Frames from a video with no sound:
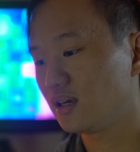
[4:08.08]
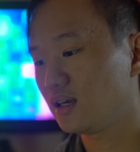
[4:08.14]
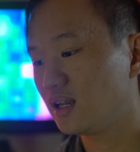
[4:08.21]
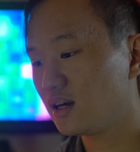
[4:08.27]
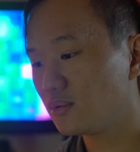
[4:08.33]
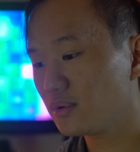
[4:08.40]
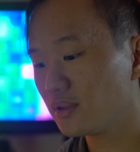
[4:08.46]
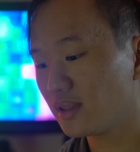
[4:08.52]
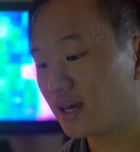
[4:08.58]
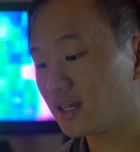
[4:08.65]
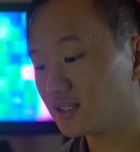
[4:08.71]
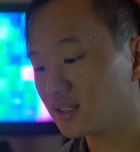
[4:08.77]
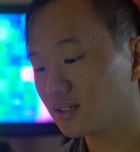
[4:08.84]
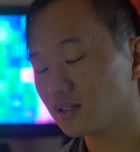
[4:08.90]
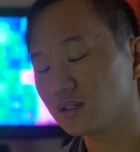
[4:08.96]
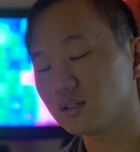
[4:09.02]
And now with
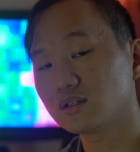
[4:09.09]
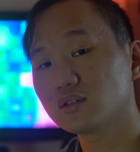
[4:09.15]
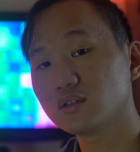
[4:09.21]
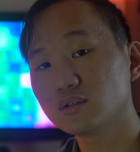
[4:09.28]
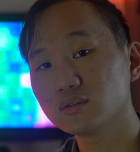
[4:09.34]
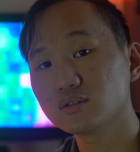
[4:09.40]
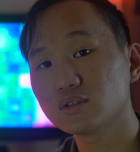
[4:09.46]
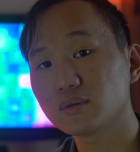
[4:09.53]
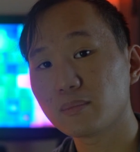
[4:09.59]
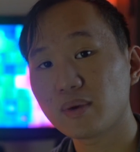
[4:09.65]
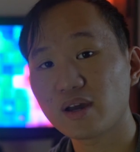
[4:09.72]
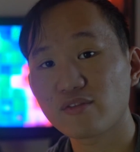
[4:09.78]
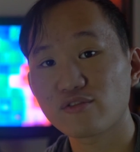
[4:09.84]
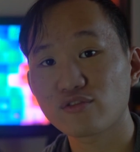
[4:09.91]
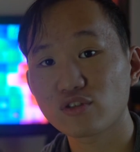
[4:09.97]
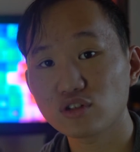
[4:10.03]
that concludes my
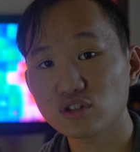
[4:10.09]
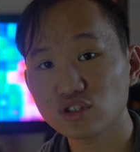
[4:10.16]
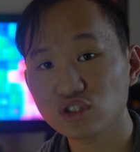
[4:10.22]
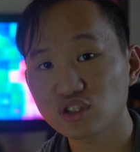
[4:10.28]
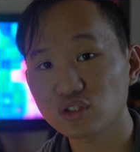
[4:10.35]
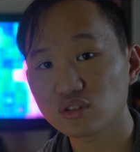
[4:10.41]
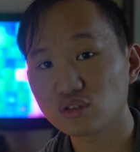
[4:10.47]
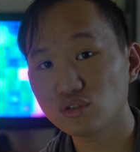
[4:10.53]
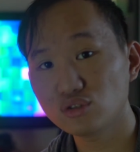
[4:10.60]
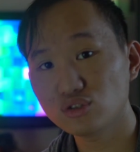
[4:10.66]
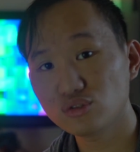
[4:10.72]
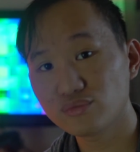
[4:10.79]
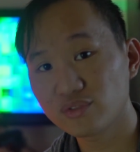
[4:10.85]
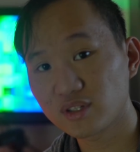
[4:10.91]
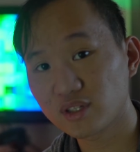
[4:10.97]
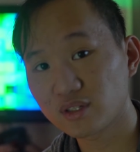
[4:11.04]
first
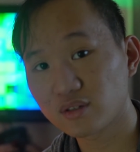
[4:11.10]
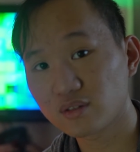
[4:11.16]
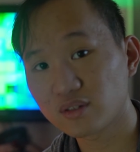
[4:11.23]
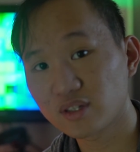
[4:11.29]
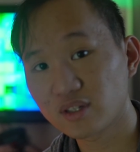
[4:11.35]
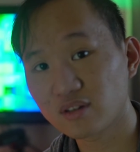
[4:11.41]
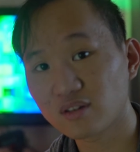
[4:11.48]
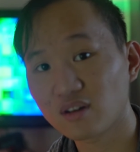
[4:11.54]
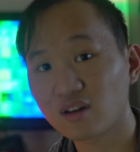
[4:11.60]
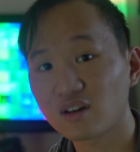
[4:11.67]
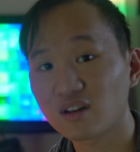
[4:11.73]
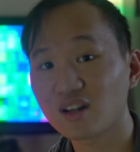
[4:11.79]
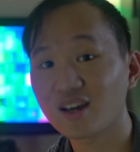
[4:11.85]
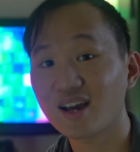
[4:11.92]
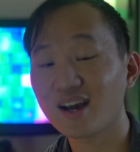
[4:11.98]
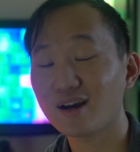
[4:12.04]
YouTube video here
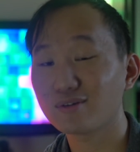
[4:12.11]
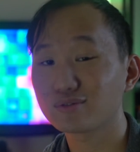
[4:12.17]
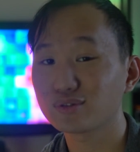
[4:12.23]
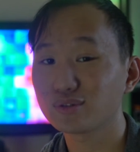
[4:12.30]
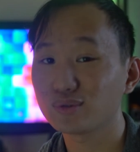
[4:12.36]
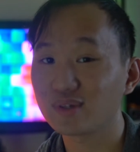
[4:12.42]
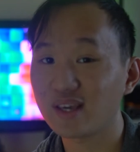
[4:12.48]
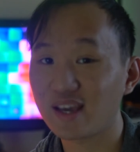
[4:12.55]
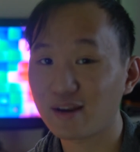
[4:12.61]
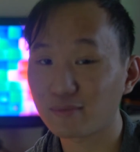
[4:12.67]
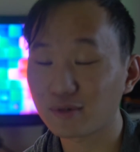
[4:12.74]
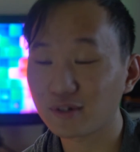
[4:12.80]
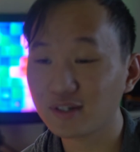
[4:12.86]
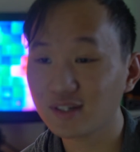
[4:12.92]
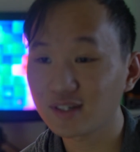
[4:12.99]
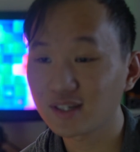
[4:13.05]
on How to
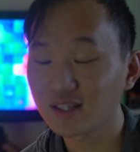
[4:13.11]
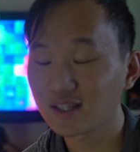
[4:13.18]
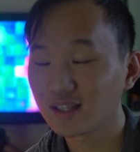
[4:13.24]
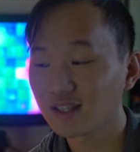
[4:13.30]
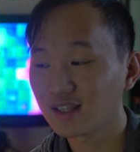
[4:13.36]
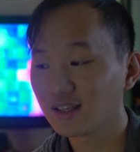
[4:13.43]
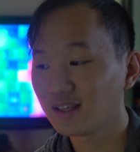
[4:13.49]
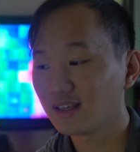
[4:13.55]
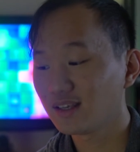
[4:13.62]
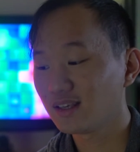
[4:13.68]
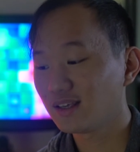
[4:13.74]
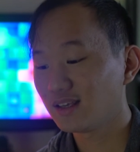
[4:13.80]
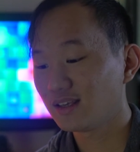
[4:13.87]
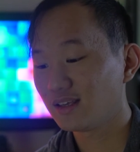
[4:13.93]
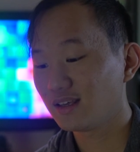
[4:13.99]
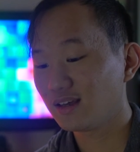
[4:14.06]
Camera.
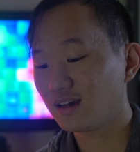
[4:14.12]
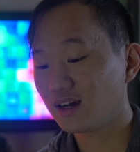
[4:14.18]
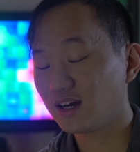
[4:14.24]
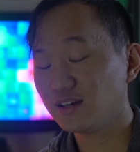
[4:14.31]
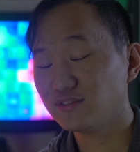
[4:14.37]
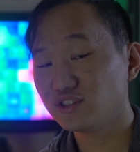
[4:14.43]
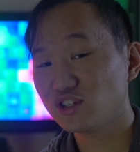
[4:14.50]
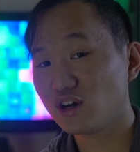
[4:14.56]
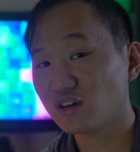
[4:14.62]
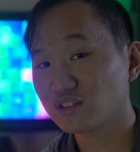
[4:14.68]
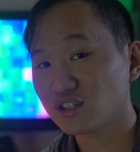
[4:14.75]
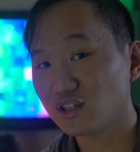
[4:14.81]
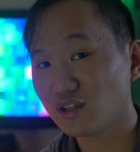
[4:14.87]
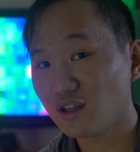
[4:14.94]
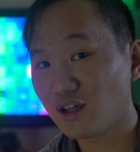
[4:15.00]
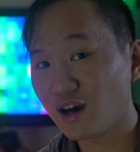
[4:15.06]
I've talked a
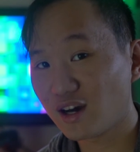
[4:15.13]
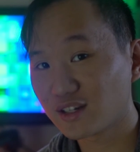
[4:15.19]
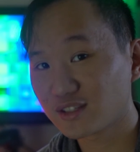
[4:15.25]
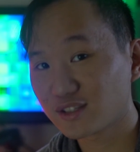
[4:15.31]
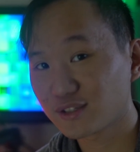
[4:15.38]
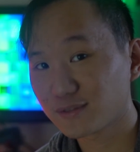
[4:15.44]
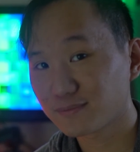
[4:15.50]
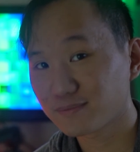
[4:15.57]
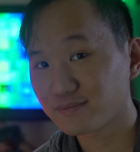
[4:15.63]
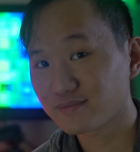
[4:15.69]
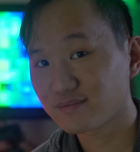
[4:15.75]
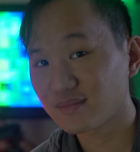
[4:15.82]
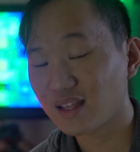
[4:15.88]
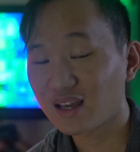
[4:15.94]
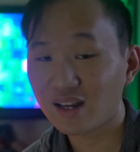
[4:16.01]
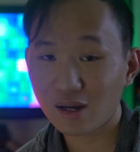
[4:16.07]
lot,
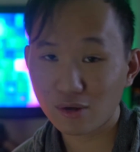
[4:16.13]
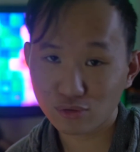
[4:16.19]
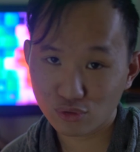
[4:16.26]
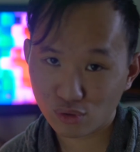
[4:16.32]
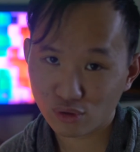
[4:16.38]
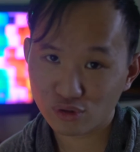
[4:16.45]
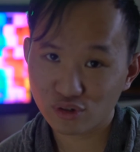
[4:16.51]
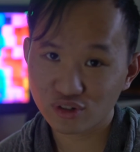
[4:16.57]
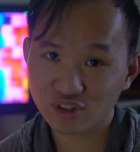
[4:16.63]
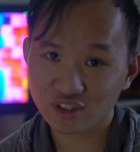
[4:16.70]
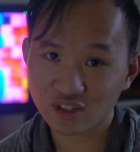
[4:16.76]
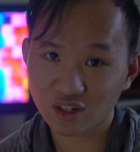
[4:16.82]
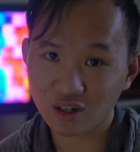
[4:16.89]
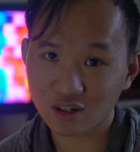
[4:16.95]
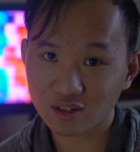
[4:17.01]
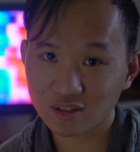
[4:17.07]
and now it's your turn to
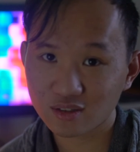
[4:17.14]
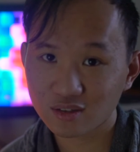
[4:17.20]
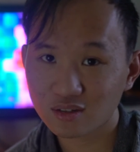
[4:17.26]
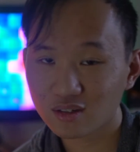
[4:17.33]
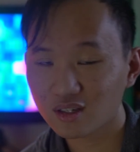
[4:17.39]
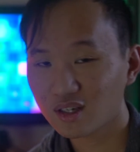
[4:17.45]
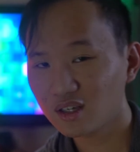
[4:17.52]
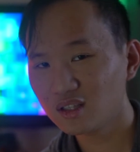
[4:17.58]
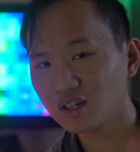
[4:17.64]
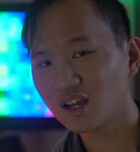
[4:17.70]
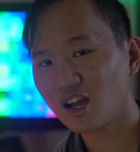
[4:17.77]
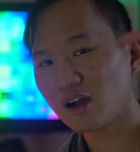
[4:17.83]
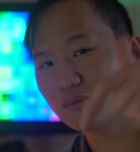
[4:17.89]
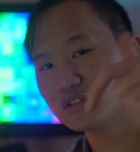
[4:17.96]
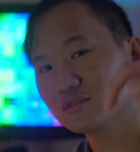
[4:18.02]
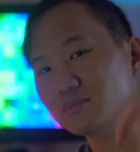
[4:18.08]
talk. In the
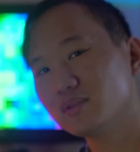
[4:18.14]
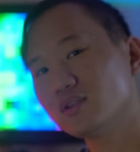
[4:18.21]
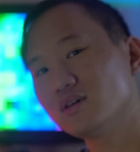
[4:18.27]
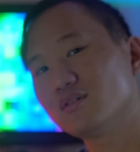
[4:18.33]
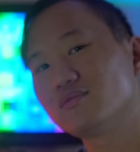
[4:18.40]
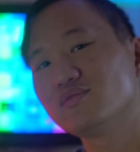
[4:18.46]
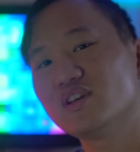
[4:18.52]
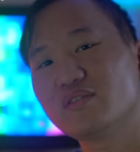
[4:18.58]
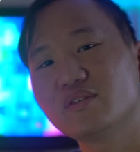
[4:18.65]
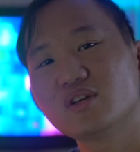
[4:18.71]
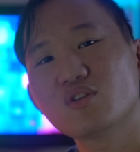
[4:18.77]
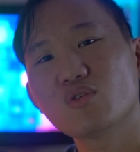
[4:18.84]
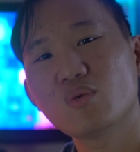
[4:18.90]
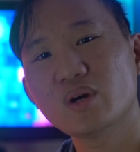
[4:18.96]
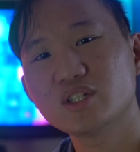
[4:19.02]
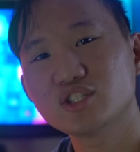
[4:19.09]
comments below, if you have any
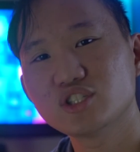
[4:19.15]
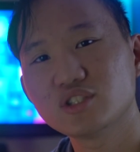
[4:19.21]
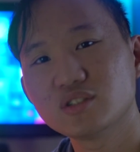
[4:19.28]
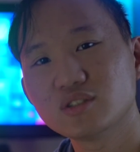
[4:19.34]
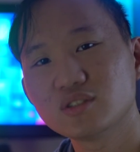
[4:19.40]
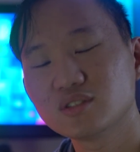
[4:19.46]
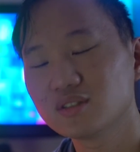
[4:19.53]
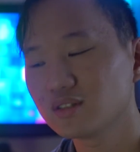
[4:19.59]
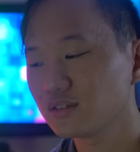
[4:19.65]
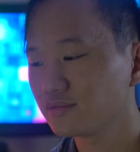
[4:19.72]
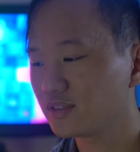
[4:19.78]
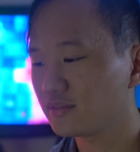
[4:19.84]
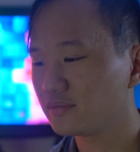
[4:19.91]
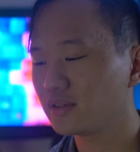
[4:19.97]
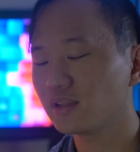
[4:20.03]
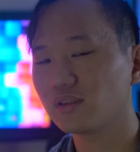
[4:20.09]
questions, if you
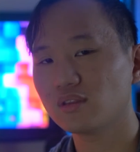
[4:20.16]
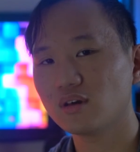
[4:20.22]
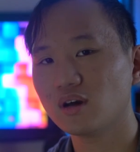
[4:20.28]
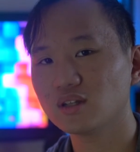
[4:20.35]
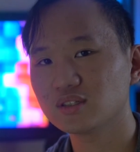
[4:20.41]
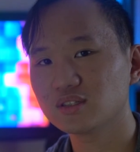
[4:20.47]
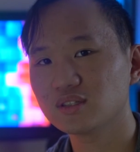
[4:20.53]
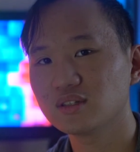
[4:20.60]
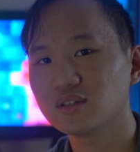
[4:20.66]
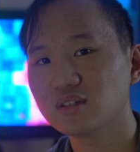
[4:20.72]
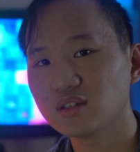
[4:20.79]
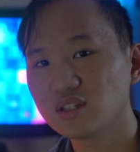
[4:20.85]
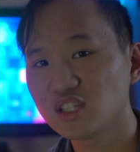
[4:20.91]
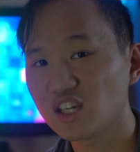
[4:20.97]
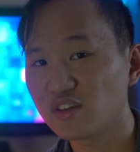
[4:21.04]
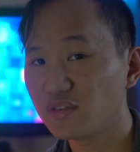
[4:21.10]
have any thoughts,
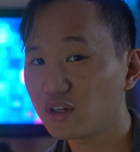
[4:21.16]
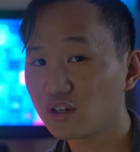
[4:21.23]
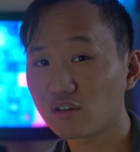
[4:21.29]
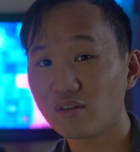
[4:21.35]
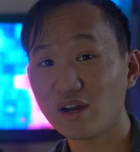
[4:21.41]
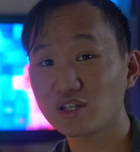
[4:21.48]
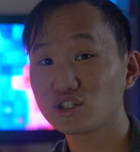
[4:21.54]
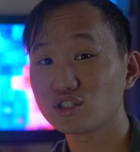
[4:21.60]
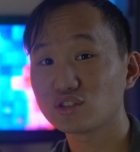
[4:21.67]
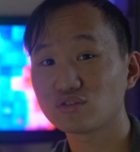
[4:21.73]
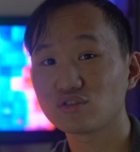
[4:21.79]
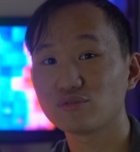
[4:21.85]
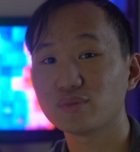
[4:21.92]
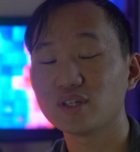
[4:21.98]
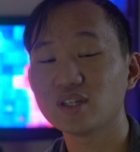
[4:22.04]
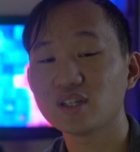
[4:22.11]
if you have any corrections for
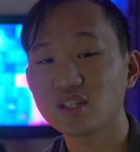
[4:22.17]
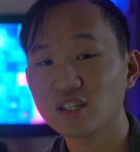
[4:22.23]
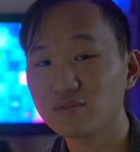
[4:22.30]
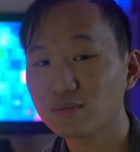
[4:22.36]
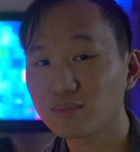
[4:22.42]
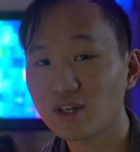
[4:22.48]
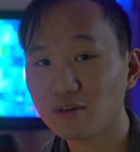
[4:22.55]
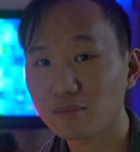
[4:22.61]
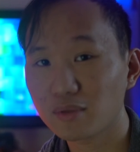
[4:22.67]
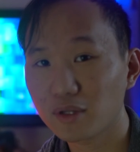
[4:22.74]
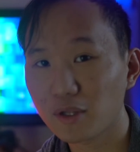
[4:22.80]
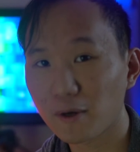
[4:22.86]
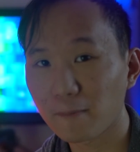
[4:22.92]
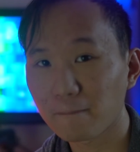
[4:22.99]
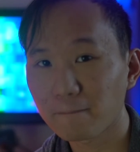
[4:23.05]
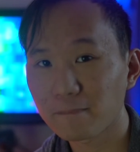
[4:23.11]
me, leave them down
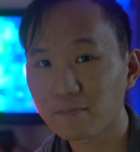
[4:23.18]
below.